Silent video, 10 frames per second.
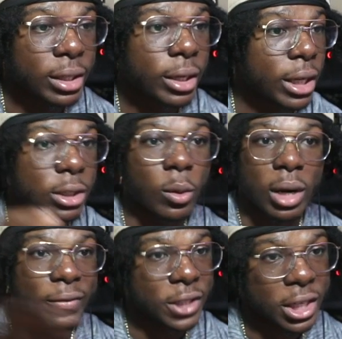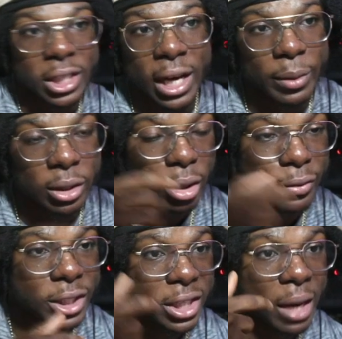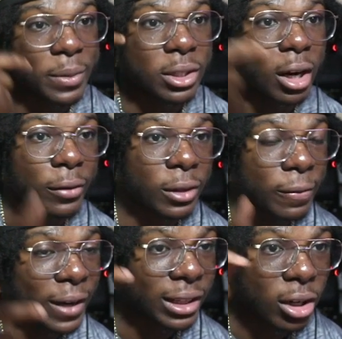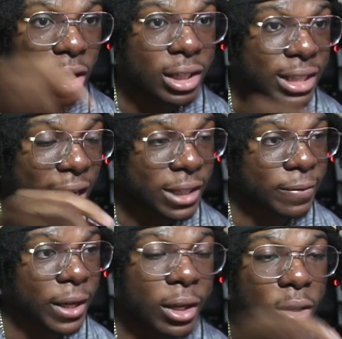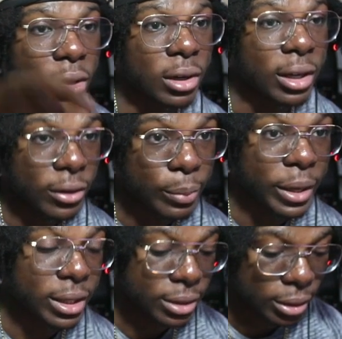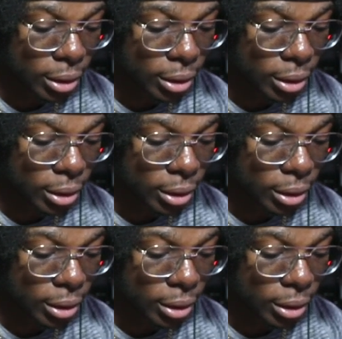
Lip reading: there's no cover change time, because the cover change happens after the fact the card's activated on the person.